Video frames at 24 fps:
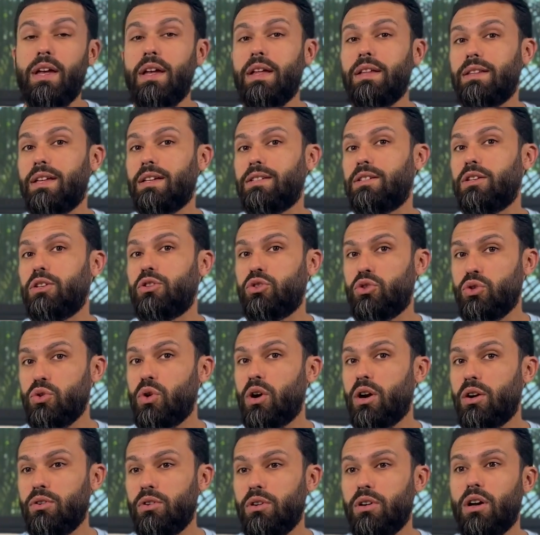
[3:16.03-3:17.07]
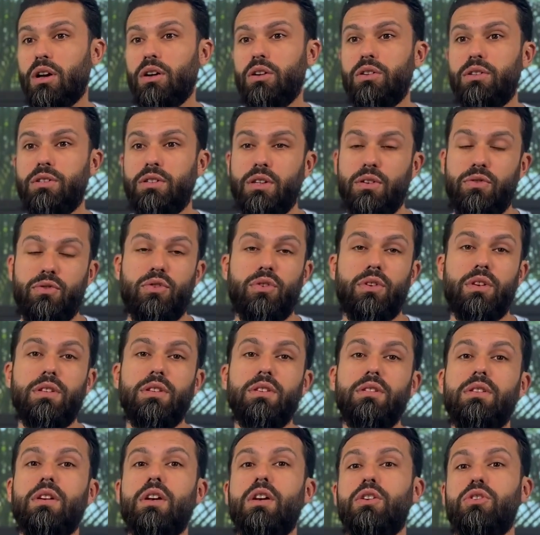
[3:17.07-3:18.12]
That's a $200 difference,